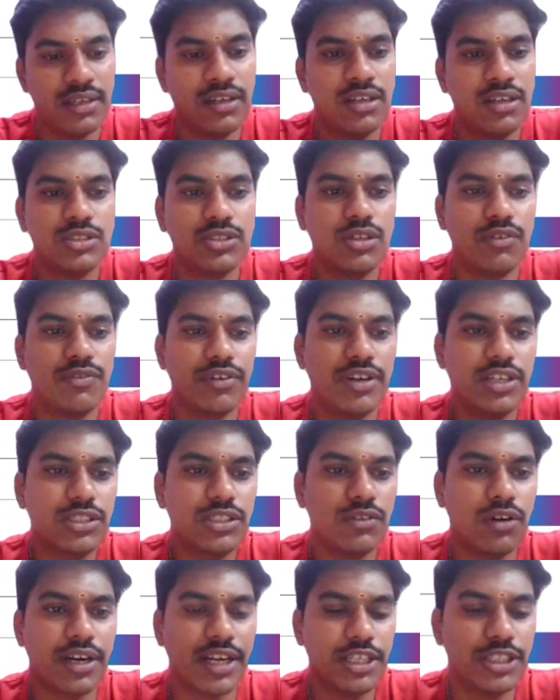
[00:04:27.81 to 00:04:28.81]
So first
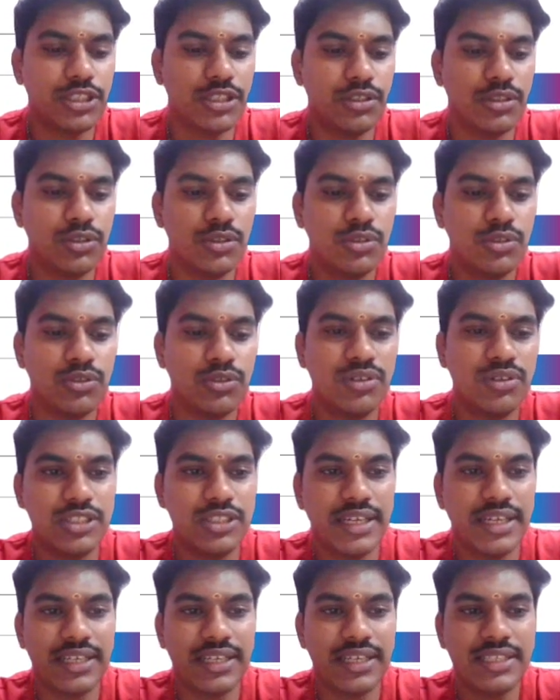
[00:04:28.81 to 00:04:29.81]
what I should do, I should
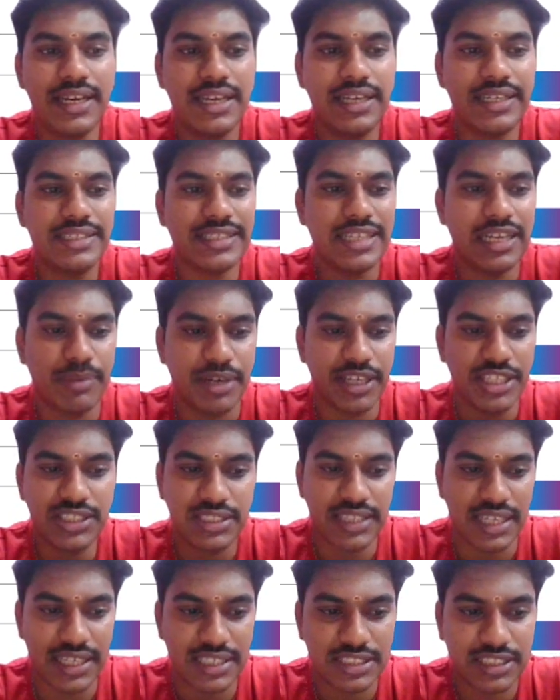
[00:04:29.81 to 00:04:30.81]
take the resale price
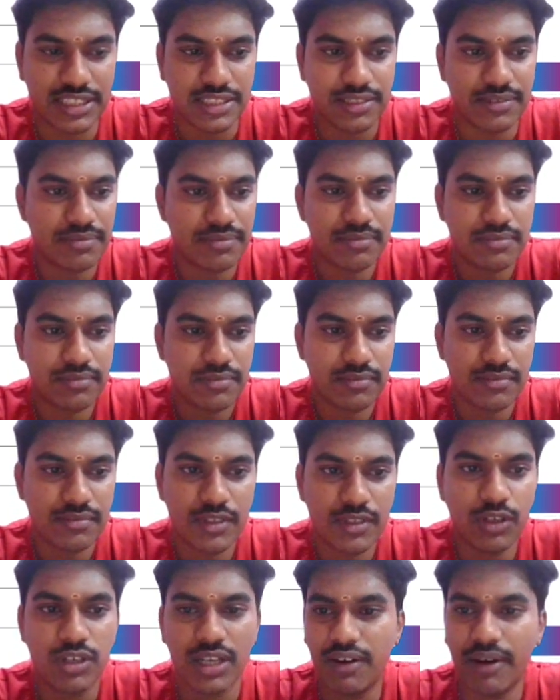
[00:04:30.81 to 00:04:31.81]
charged.
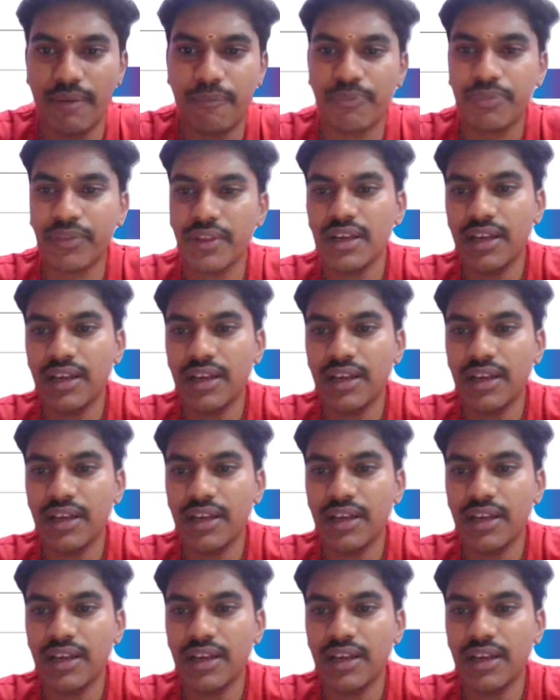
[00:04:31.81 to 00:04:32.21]
Okay, wow.